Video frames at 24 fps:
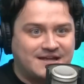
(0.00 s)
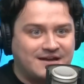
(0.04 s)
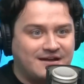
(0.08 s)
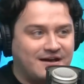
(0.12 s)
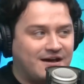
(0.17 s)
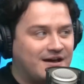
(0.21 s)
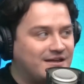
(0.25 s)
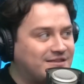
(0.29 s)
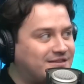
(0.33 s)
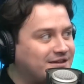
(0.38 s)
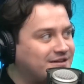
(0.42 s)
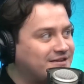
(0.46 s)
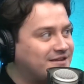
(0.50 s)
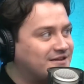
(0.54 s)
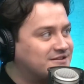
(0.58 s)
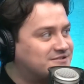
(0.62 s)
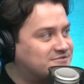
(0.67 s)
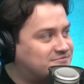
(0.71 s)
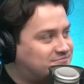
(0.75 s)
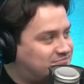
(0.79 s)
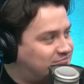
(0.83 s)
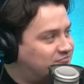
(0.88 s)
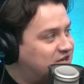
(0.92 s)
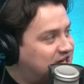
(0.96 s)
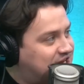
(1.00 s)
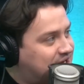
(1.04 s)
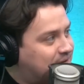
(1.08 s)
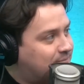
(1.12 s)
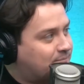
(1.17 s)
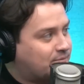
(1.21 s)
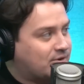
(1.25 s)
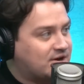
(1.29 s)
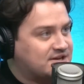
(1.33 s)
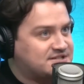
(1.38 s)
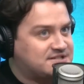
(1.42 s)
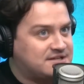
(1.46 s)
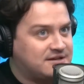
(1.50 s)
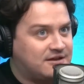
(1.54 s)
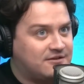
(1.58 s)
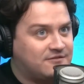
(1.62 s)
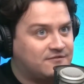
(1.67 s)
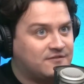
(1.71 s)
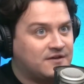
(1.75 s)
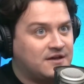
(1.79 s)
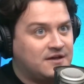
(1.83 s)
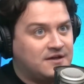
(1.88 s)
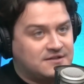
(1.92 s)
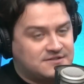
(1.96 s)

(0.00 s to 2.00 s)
And I think that's really impressive